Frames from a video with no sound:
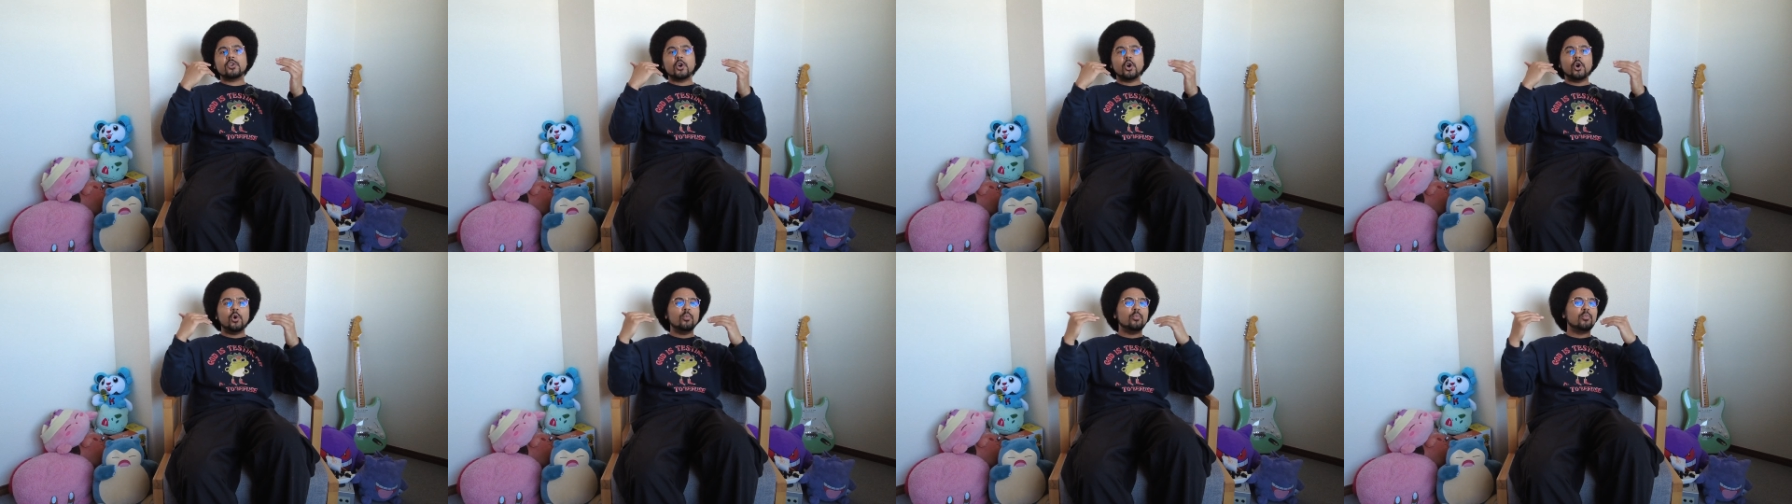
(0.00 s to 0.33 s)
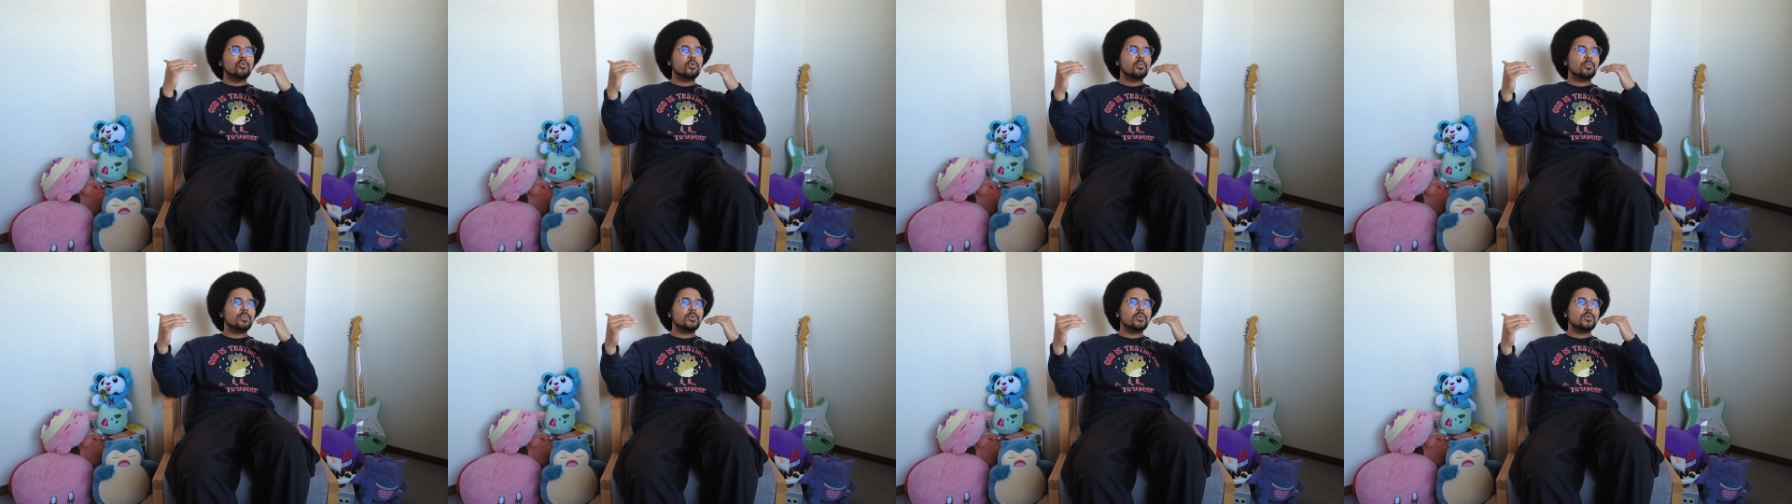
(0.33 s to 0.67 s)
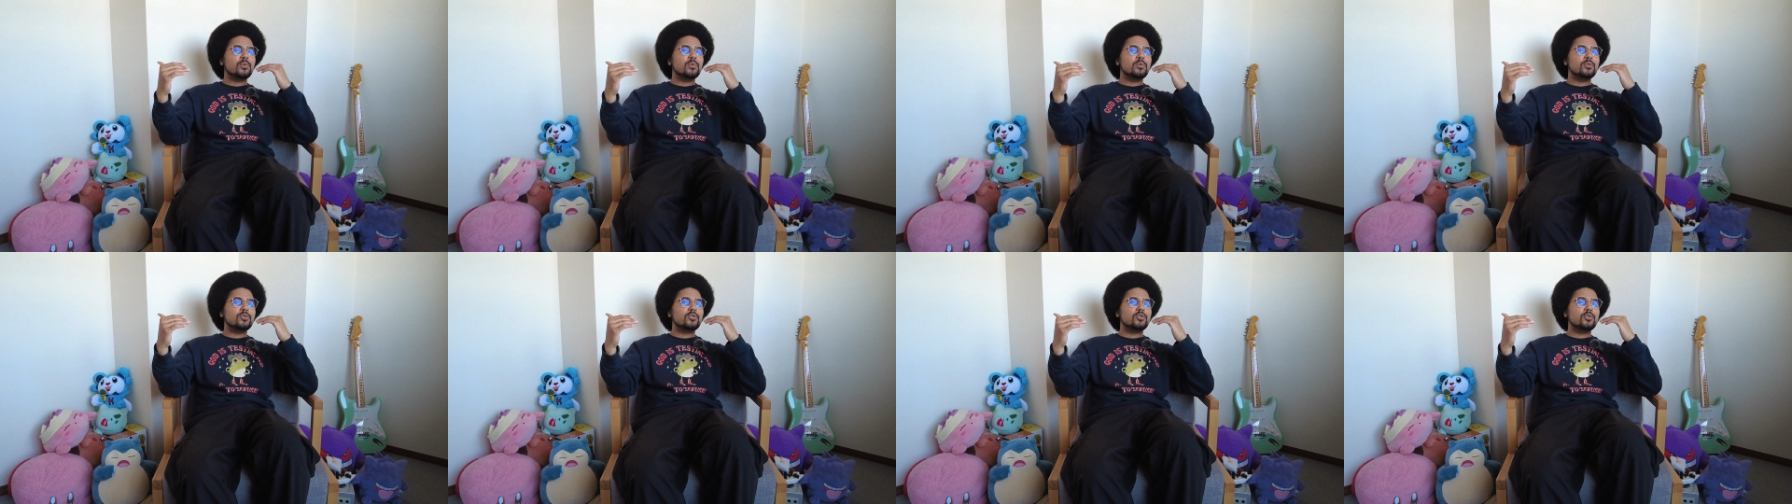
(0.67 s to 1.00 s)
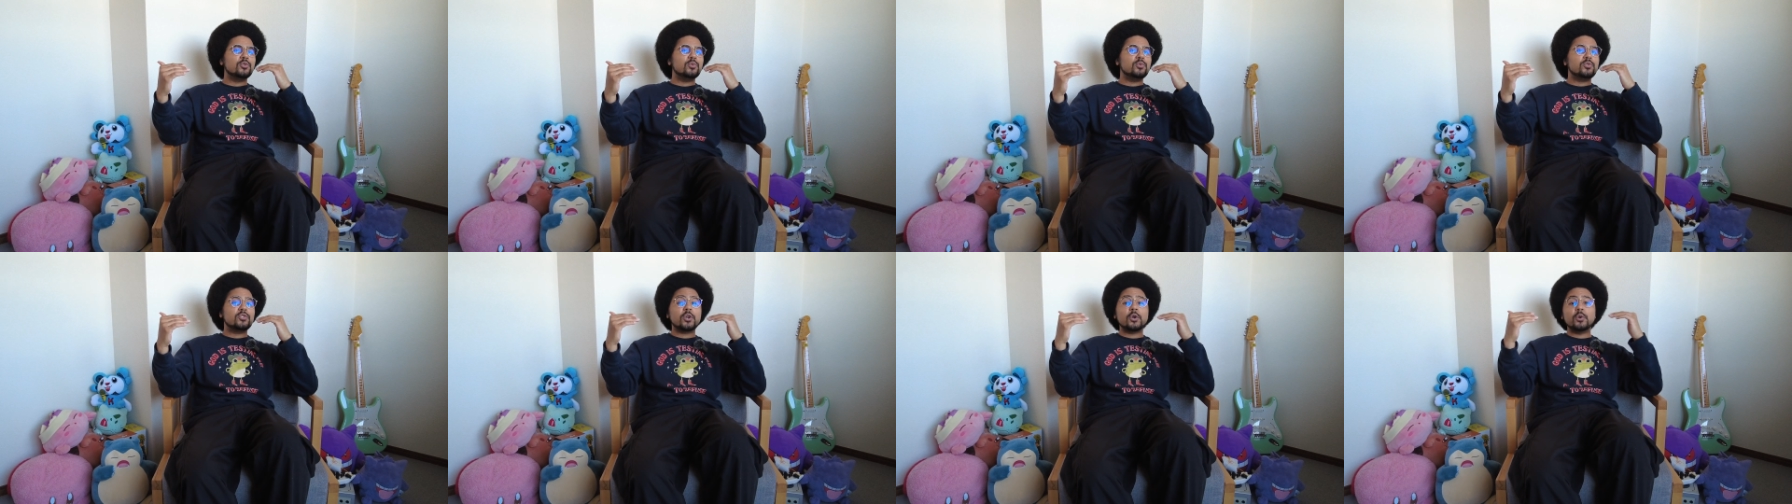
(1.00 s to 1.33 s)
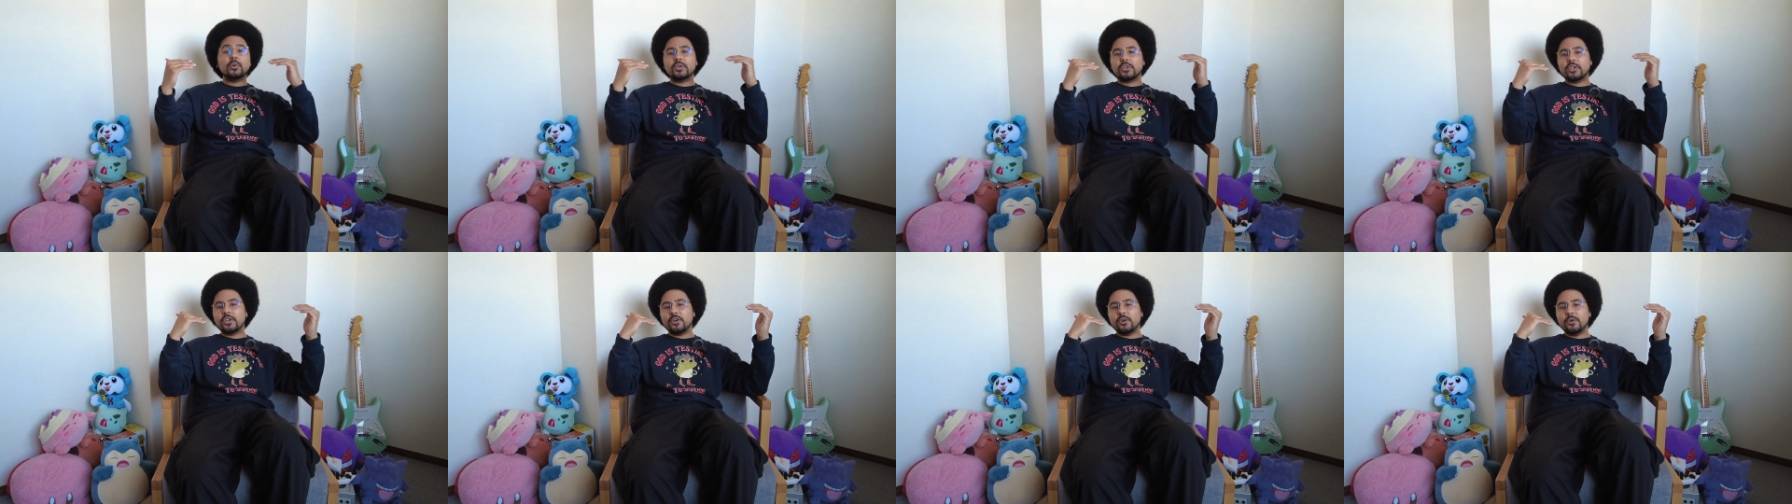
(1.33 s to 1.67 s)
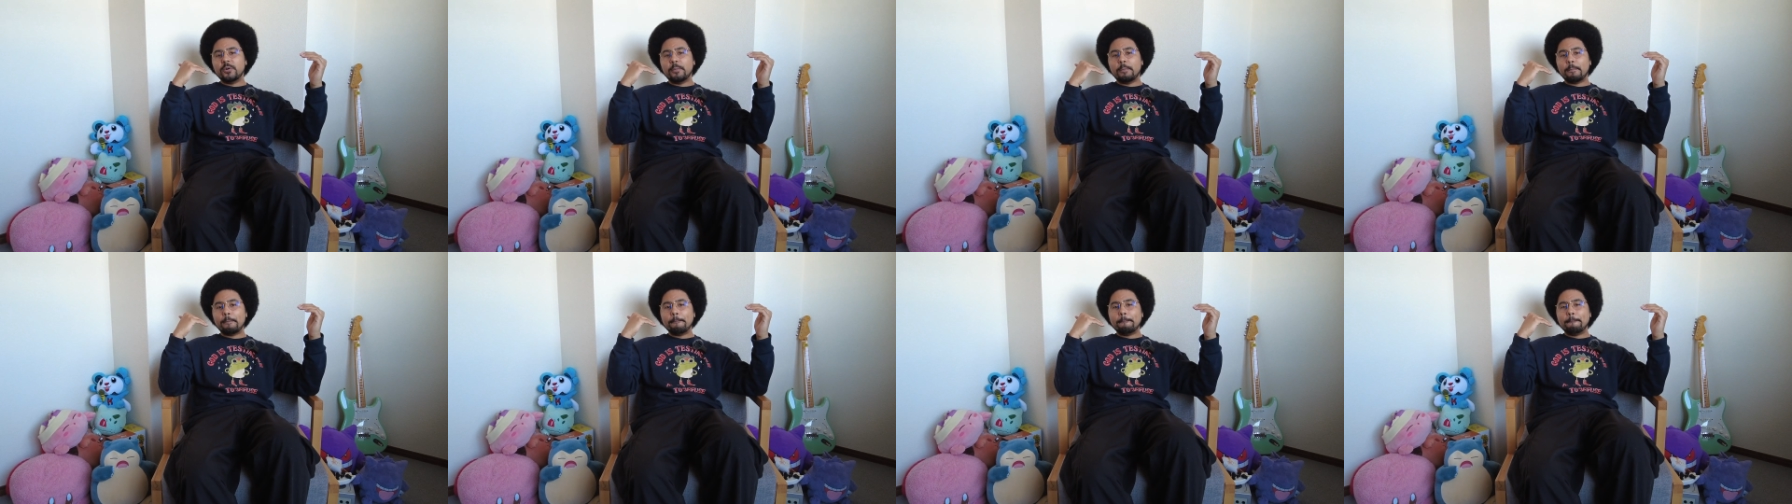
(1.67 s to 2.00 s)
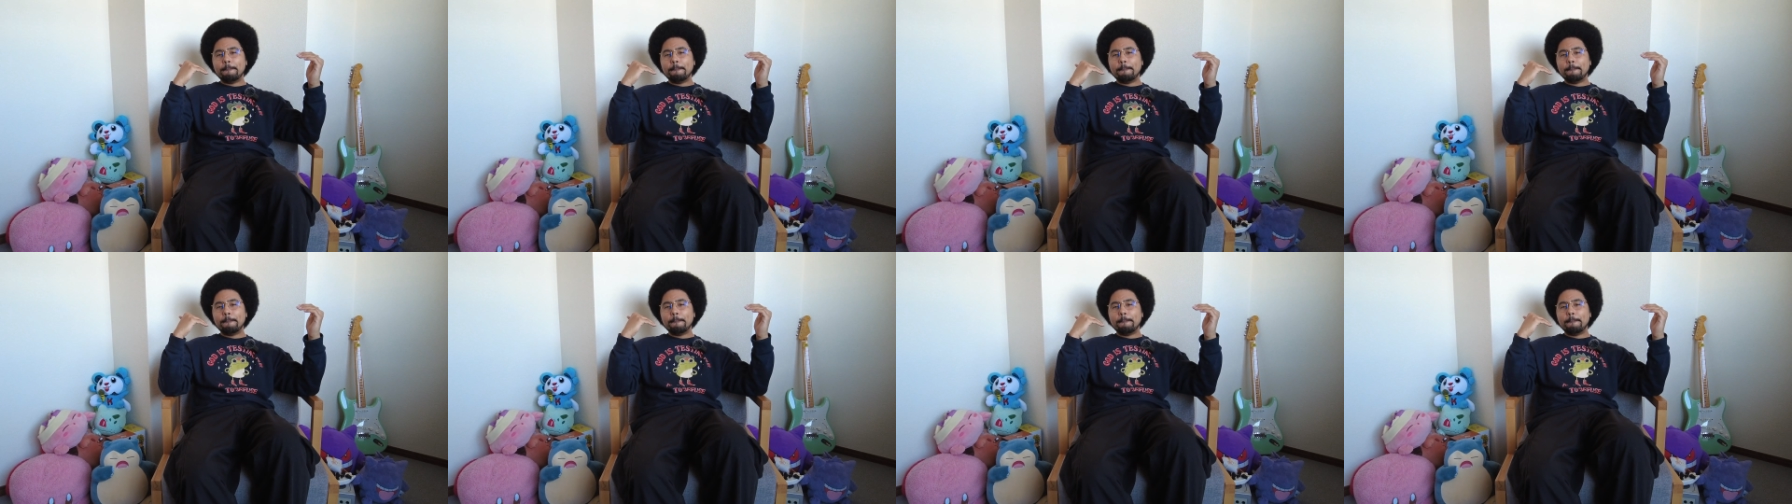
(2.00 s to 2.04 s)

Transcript: comparable to Tokyo,